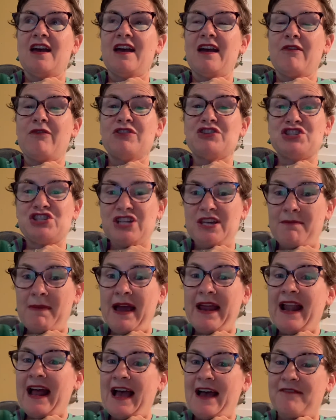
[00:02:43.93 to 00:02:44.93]

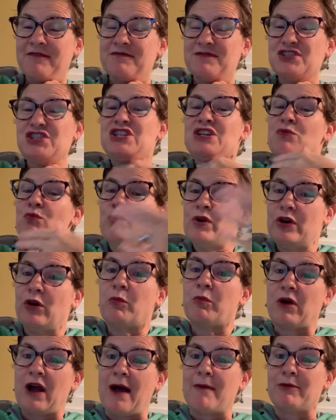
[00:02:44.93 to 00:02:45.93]
she will
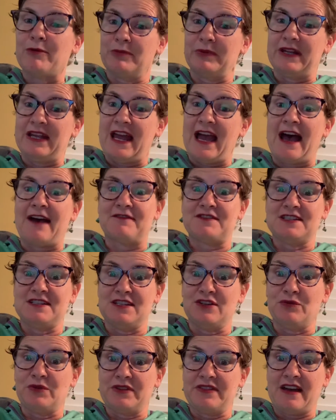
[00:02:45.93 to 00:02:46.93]
probably have to
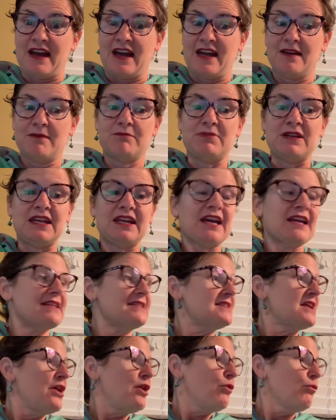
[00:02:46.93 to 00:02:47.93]
deal with that, because
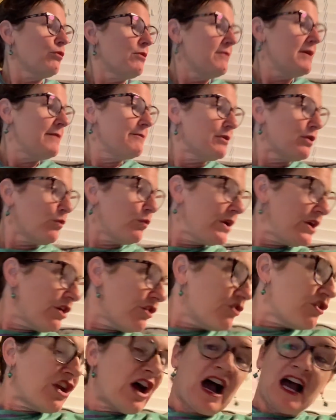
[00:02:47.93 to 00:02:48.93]
remember, we are
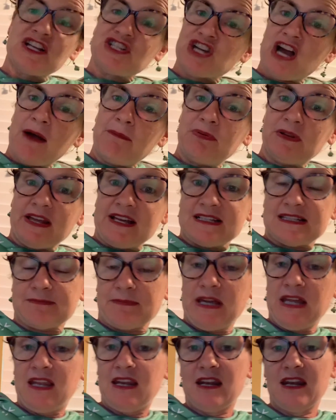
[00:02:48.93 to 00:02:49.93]
not job
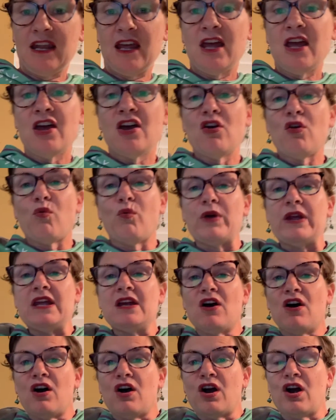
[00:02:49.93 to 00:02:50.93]
placement. We
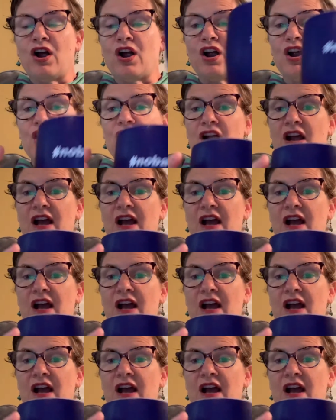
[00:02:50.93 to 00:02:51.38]
are